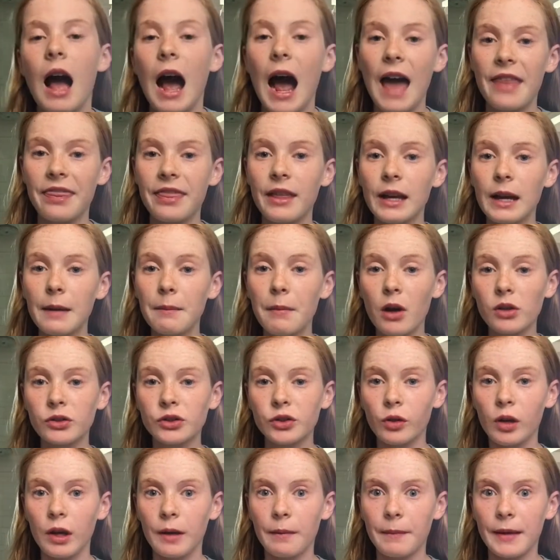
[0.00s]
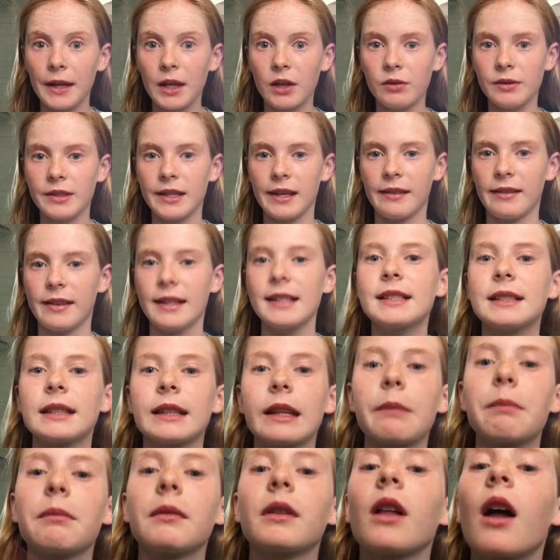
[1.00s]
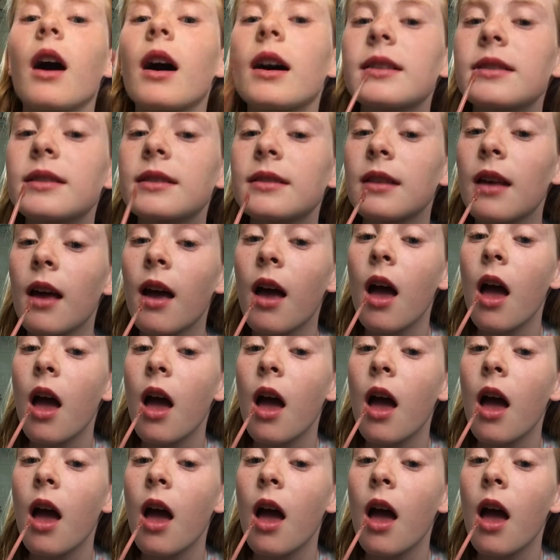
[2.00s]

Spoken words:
I think I'm also gonna be using this lip gloss.